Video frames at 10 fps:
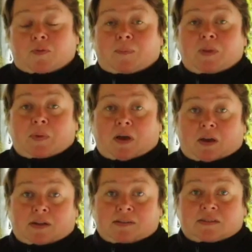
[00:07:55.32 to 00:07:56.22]
from the
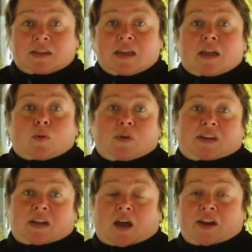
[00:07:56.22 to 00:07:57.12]
pond. We
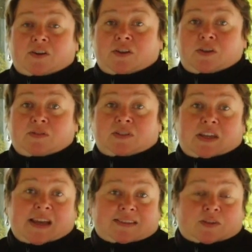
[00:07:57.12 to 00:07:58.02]
can either use
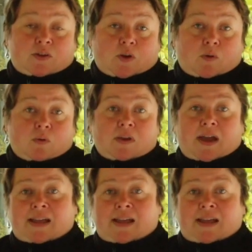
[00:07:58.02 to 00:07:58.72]
a yes or no